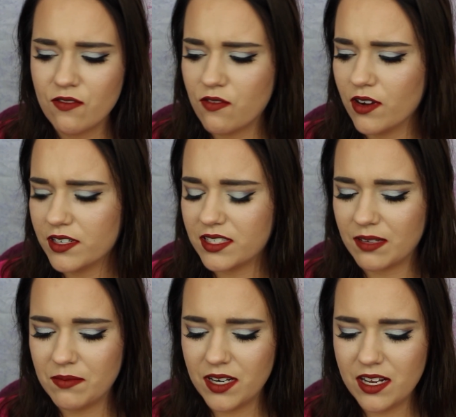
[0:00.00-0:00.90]
For
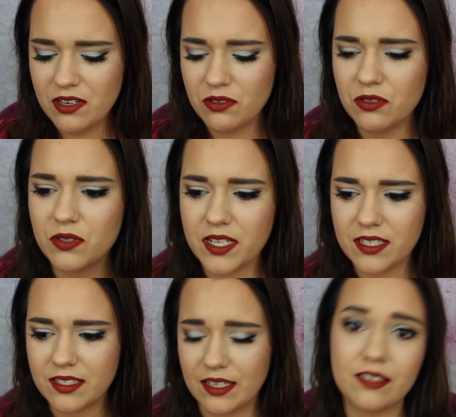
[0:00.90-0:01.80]
somebody who
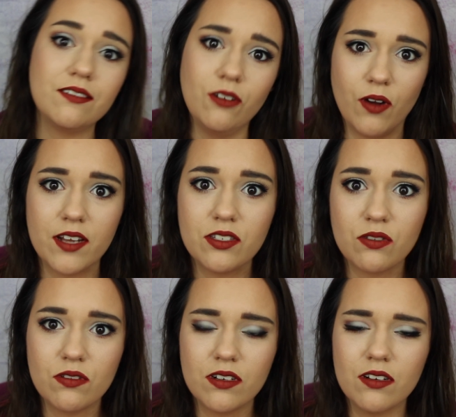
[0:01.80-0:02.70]
is in grade
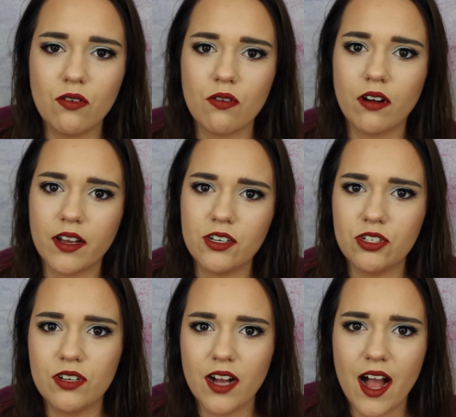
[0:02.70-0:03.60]
school or in
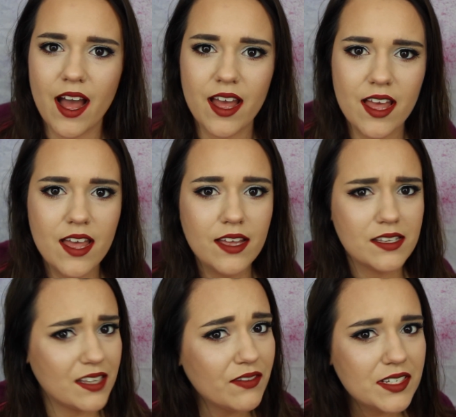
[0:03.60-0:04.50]
junior high,
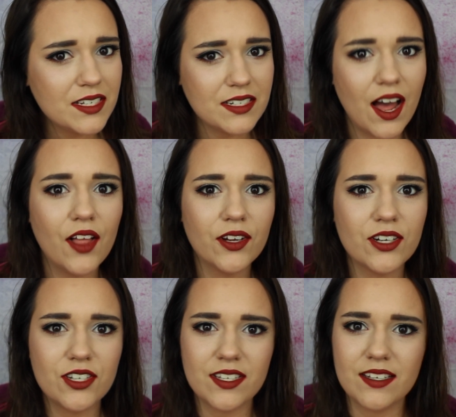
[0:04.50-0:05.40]

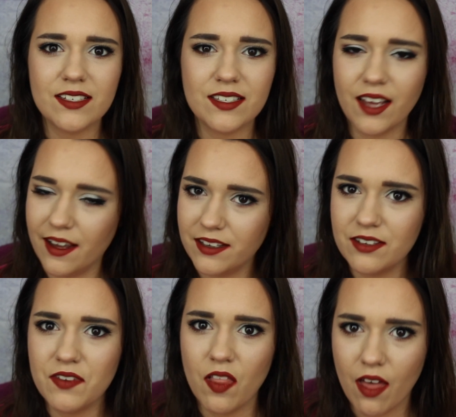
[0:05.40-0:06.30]
$17 is kind
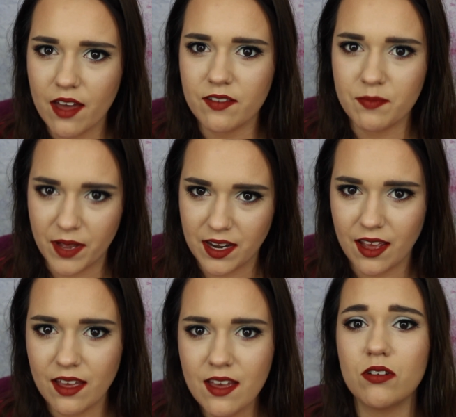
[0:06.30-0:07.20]
of a lot of
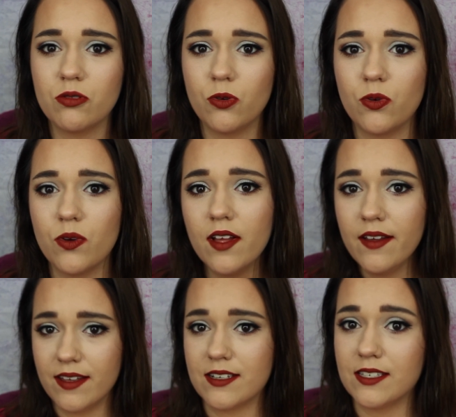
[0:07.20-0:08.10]
money. People who
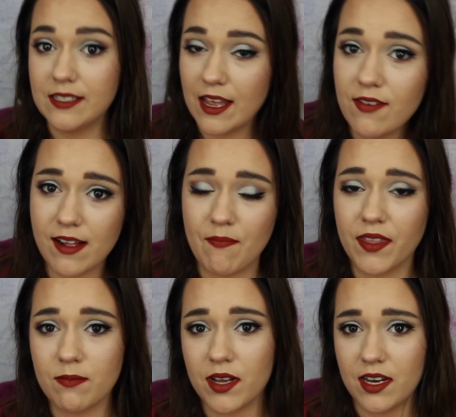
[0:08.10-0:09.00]
is saving up
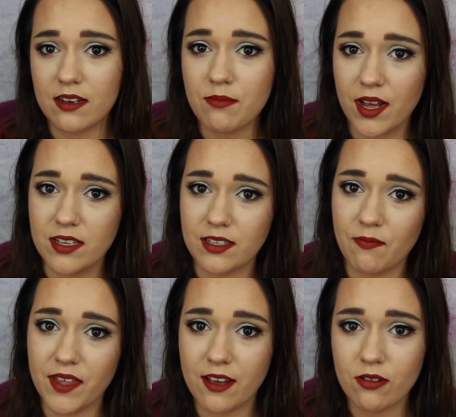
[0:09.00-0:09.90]
their money to buy
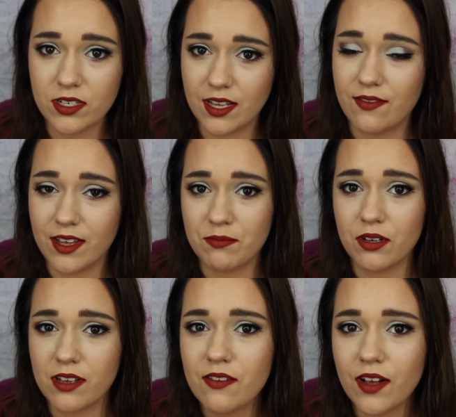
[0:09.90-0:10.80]
something or saving up
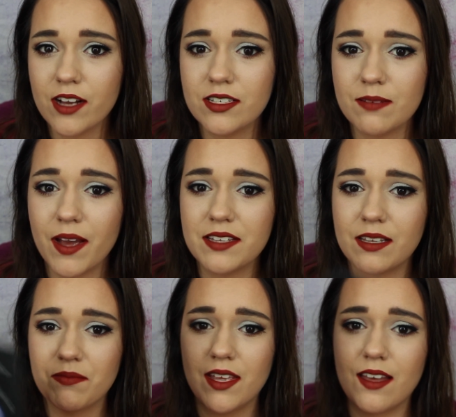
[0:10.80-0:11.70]
their gift cards to buy
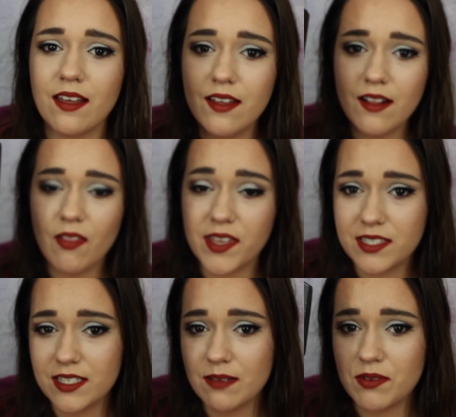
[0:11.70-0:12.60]
something,
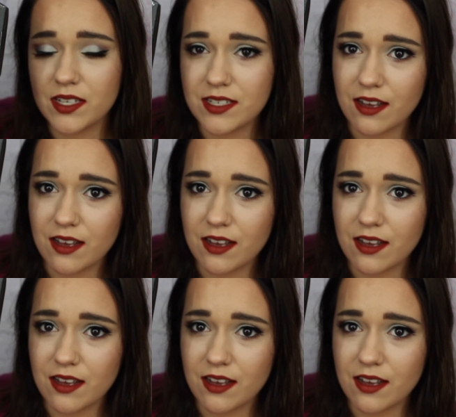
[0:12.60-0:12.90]
this is a big